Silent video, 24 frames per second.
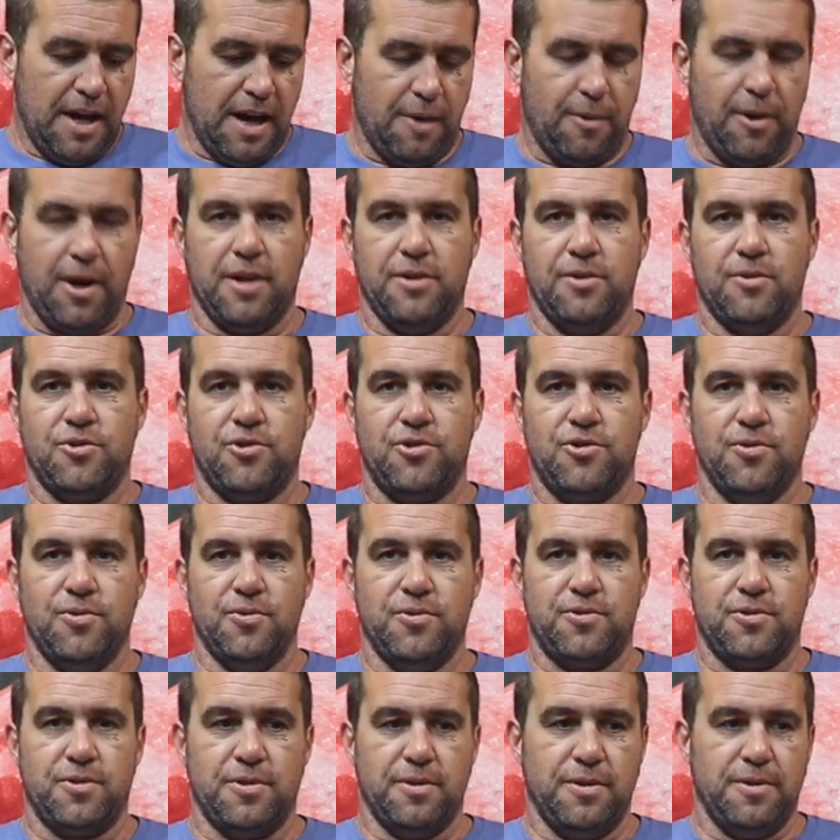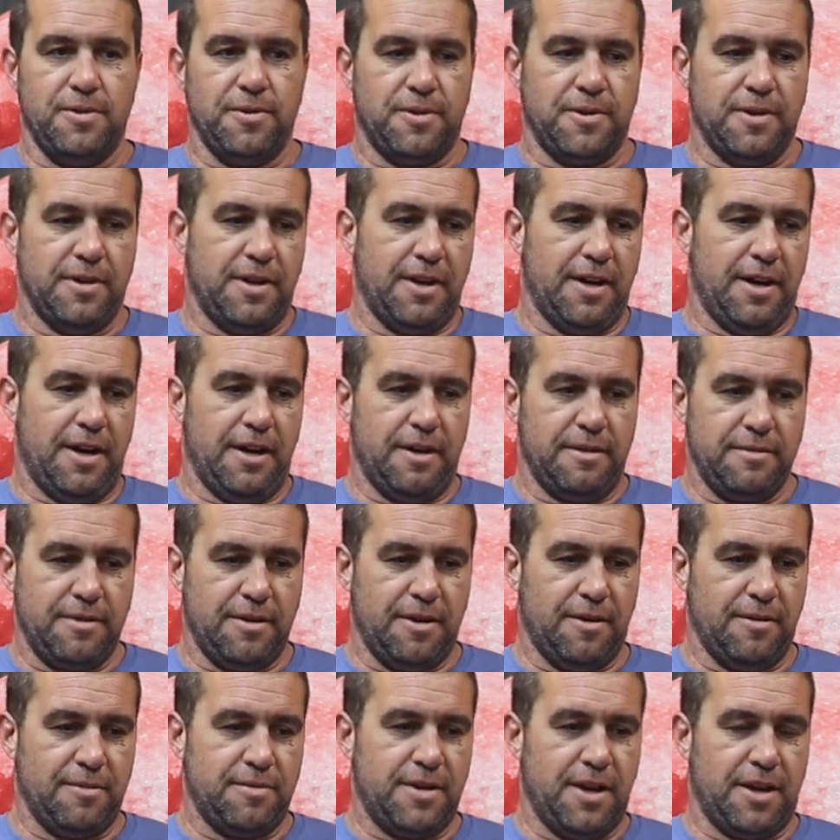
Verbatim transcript: And we had those shoes so that you could, uh, you know,